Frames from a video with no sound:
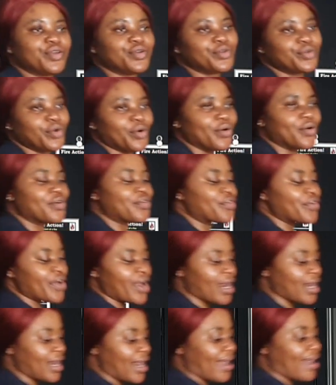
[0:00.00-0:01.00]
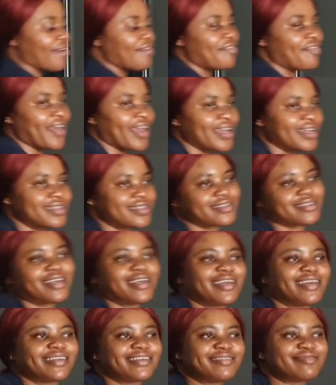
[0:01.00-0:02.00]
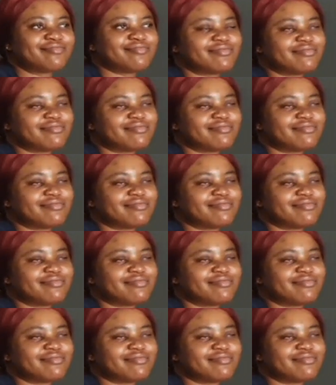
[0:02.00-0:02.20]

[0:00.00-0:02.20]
you know create like a fake scene